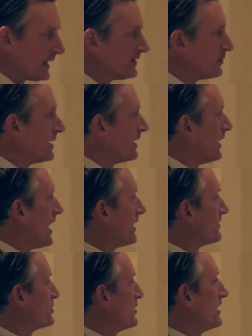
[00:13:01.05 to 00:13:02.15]
there have been a lot
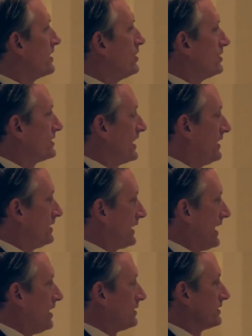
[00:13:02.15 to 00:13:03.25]
of shingles held
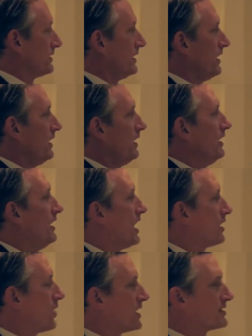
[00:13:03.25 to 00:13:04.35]
out
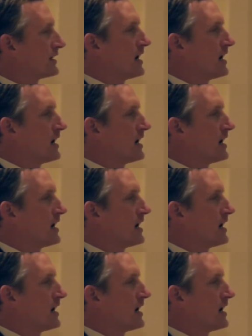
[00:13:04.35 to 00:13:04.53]
across the